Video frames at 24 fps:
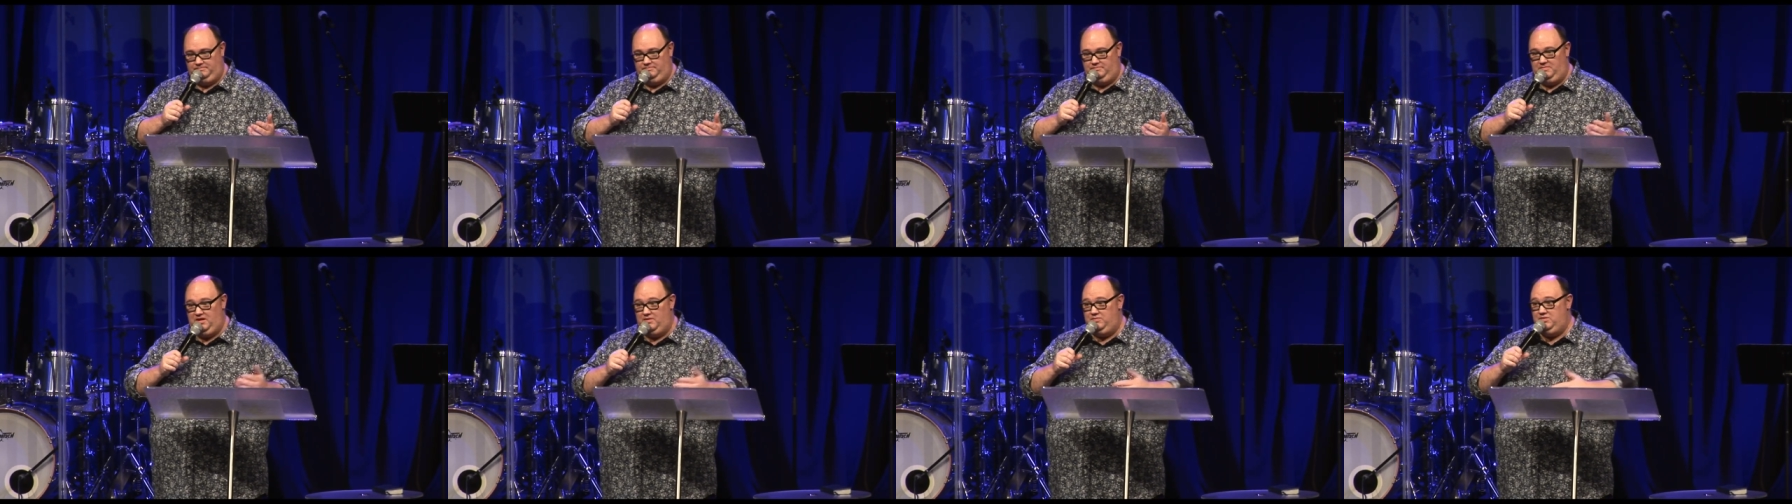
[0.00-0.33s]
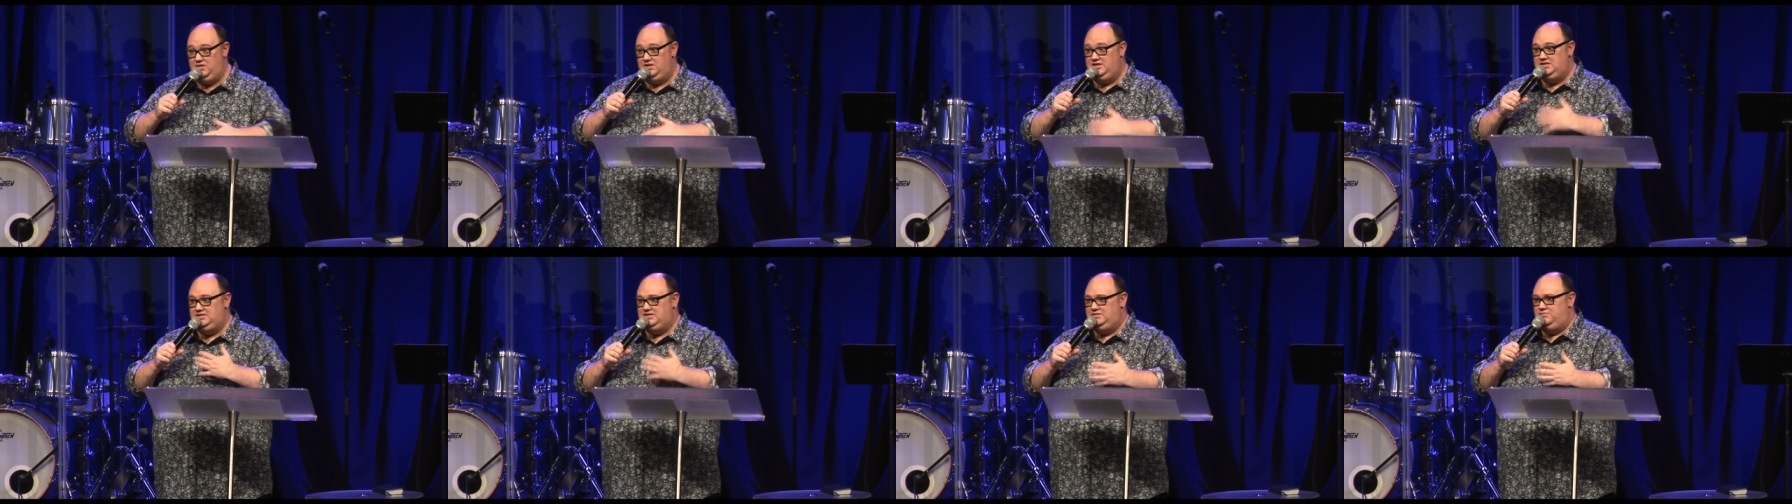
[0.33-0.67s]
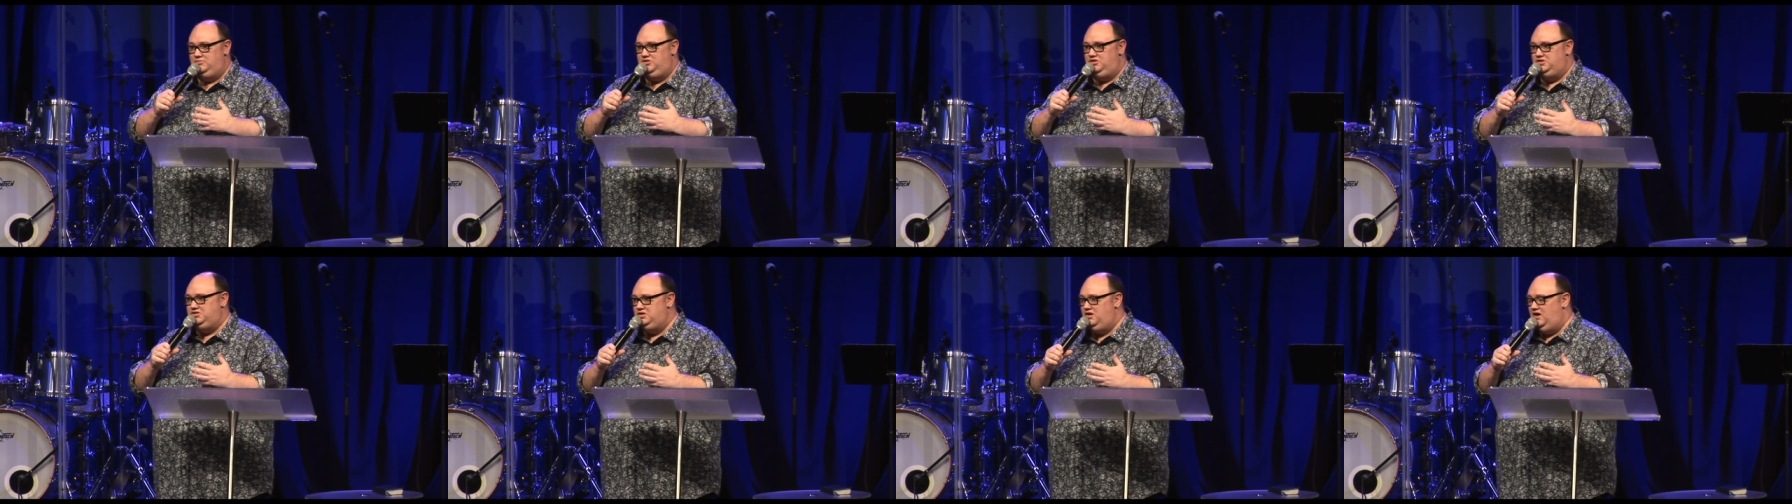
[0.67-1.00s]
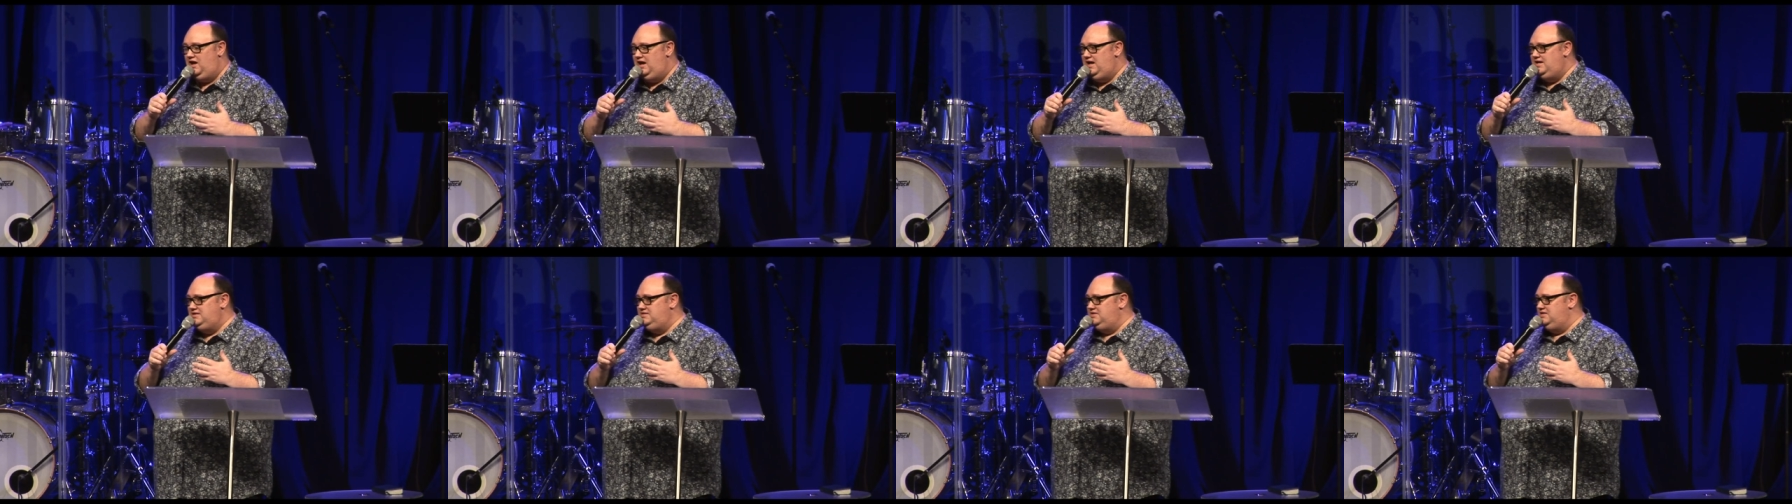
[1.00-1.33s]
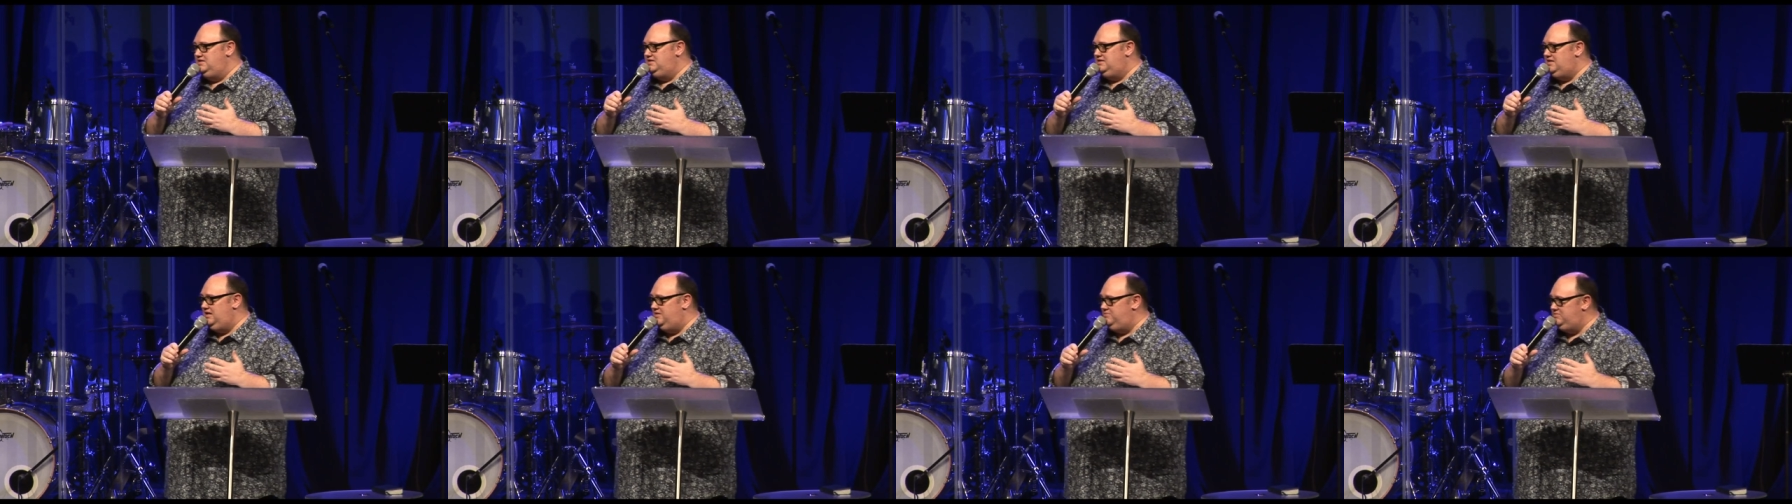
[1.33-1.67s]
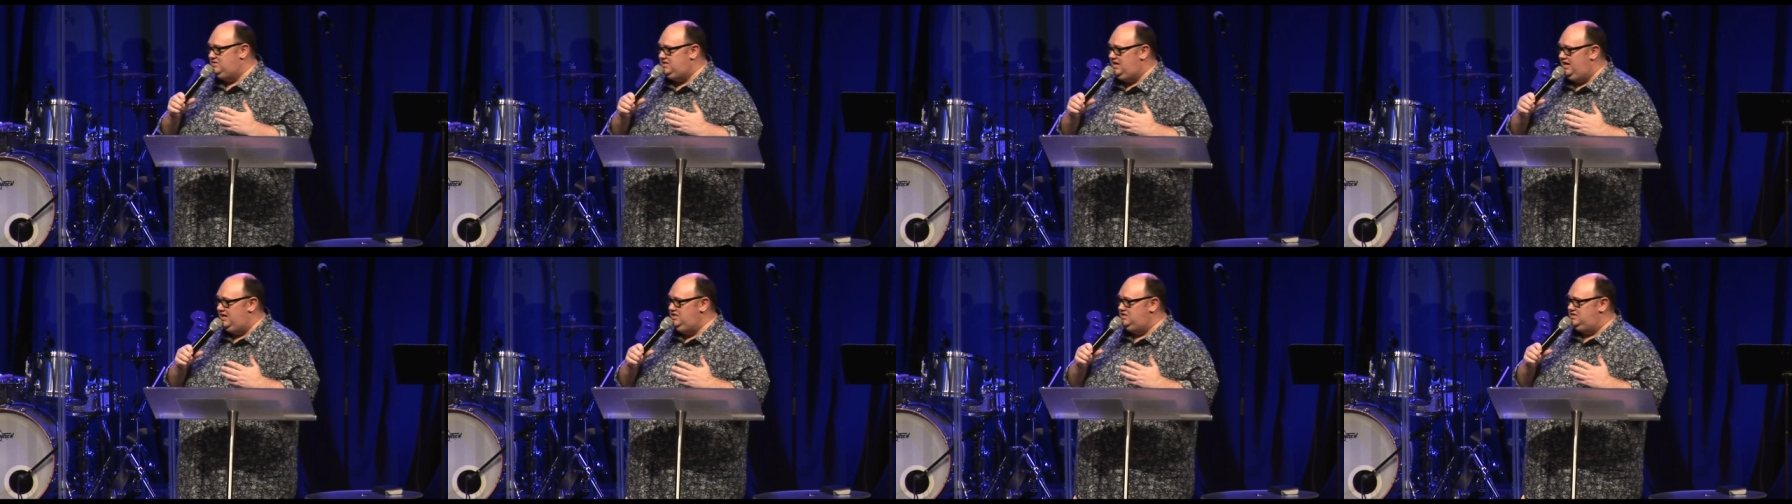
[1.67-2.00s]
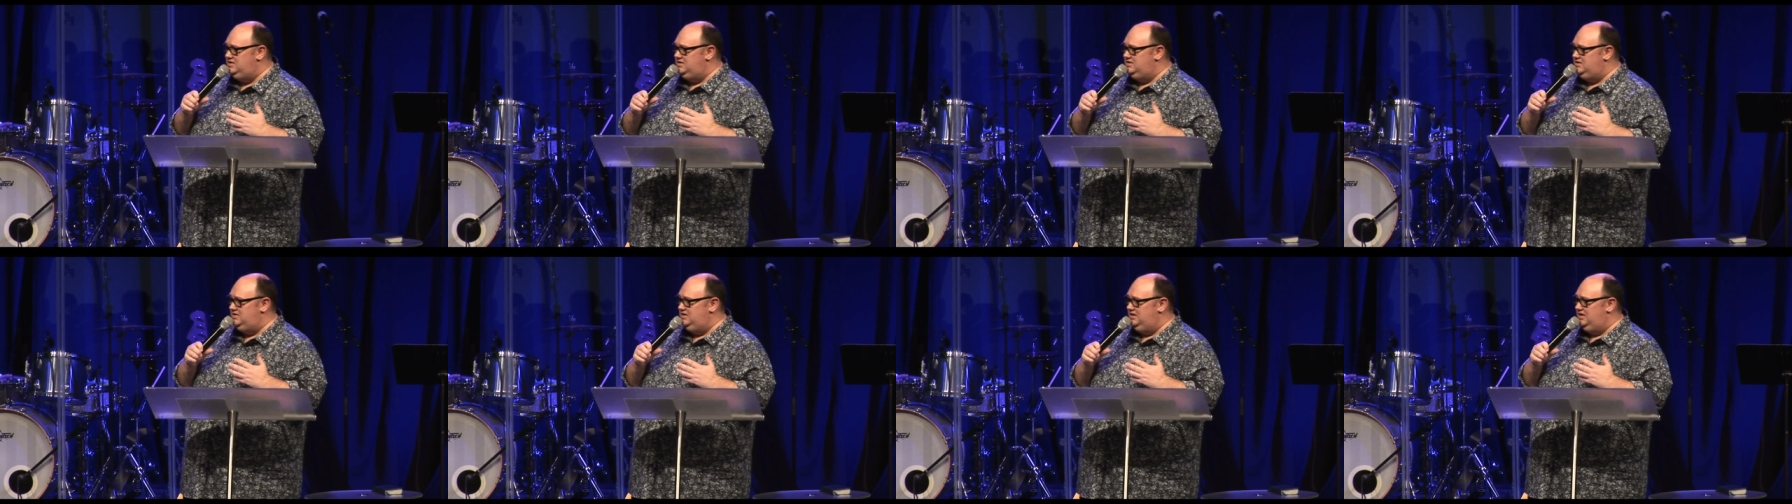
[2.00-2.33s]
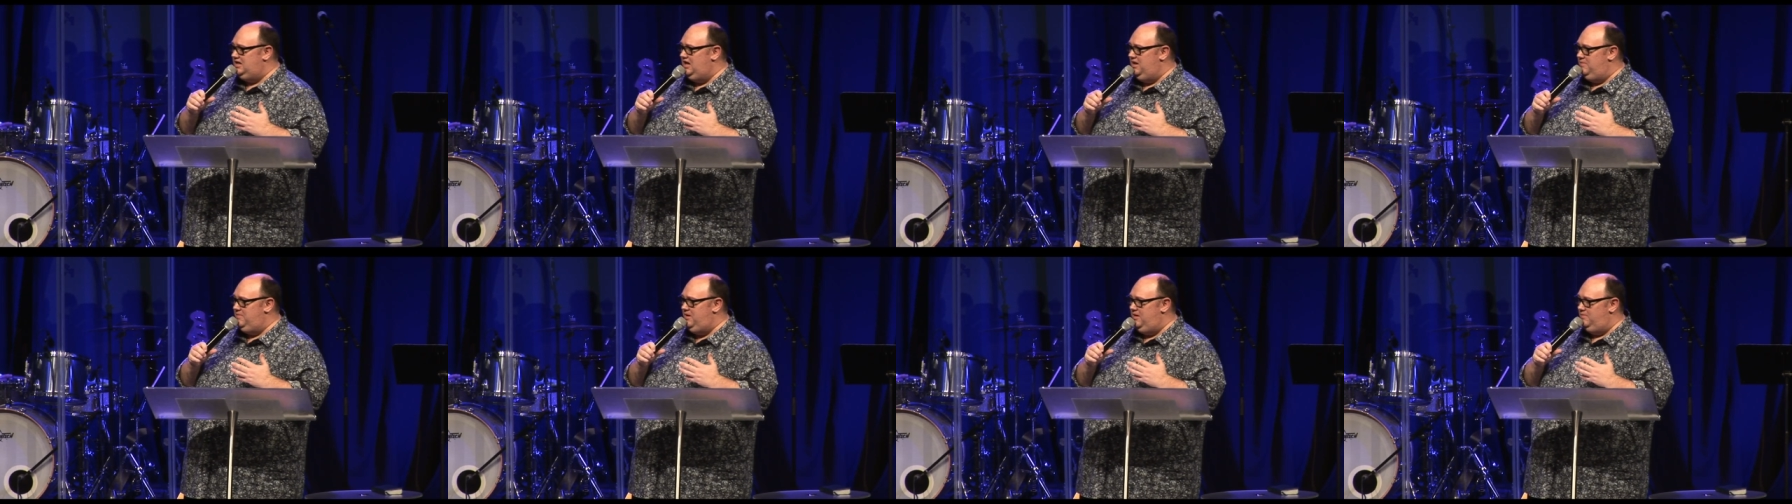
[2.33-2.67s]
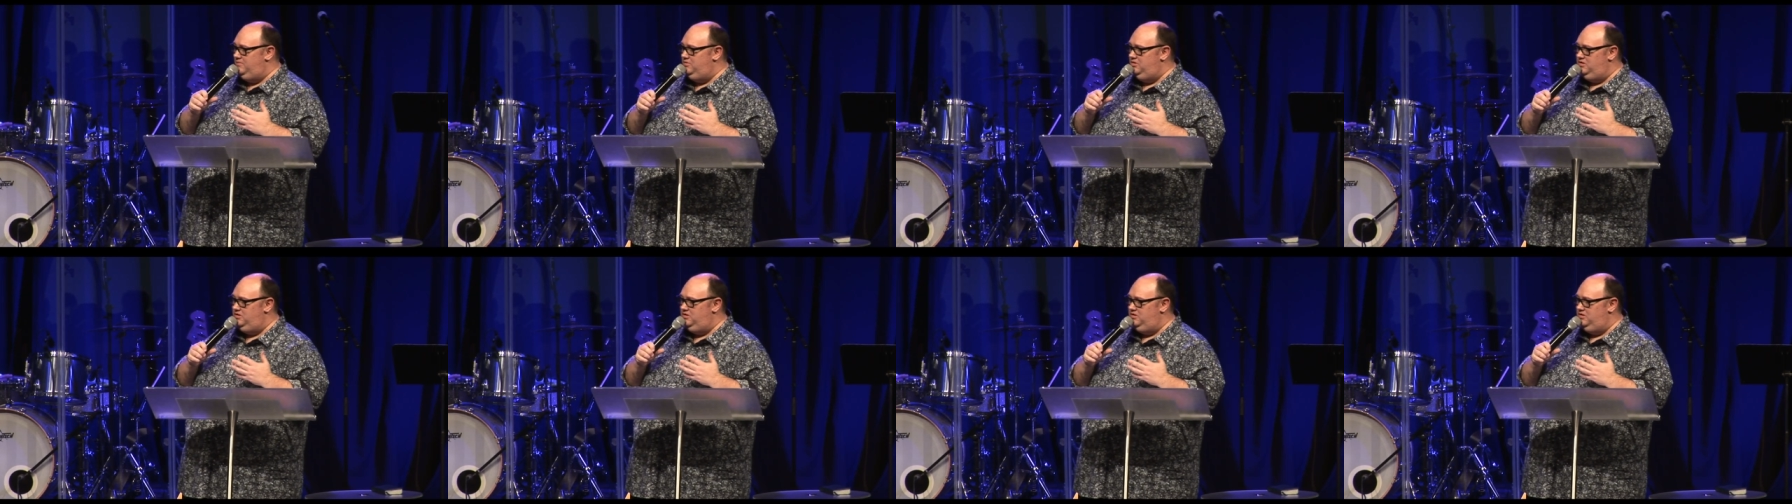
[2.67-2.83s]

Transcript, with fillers: Maybe there's some desires and temptations that come up.